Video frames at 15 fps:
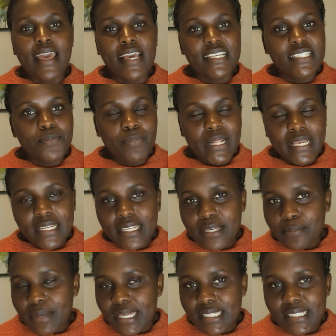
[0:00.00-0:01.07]

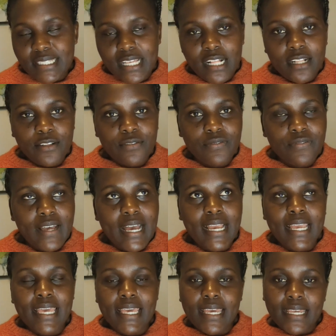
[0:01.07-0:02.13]
explaining myself
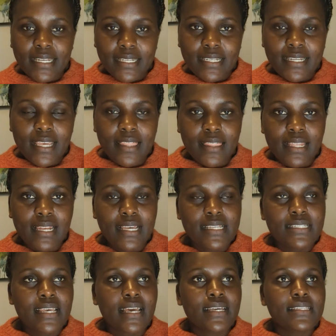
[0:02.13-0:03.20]
again in the
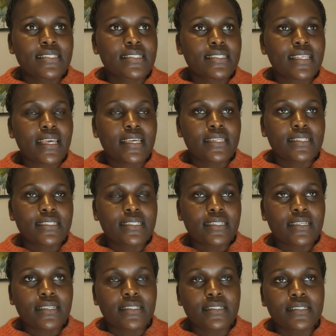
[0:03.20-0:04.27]
letters,
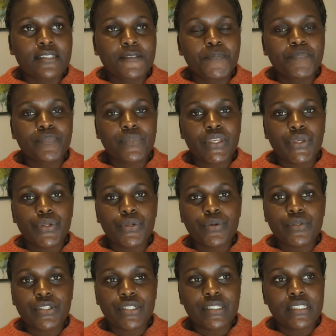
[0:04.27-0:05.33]
and you
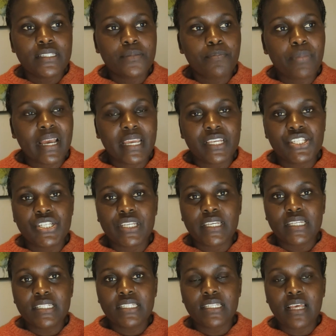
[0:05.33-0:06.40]
know, just
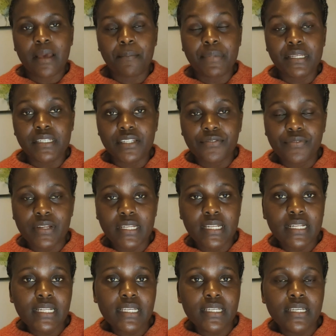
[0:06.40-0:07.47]
packaging it a bit
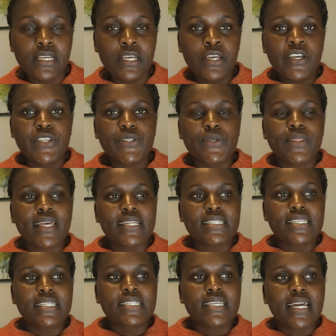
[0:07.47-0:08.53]
differently so
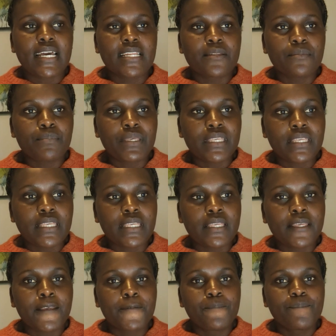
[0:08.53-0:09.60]
that it can
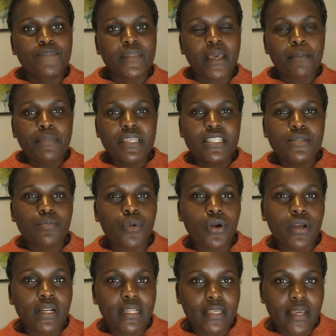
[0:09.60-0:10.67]
be a bit
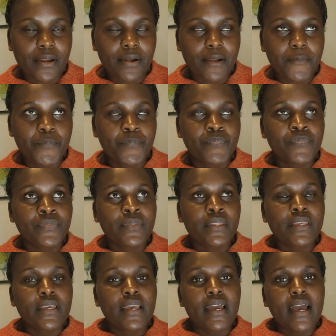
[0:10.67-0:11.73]
more clearer.
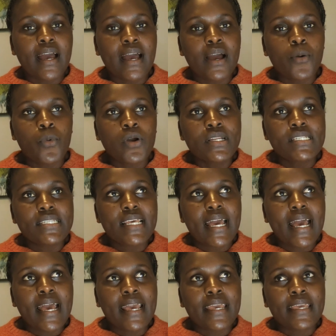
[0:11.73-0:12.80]
What
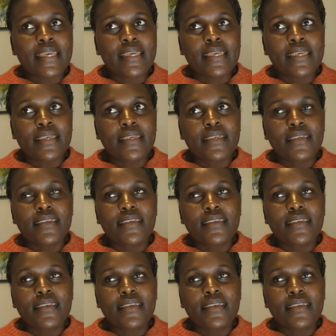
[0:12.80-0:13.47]
I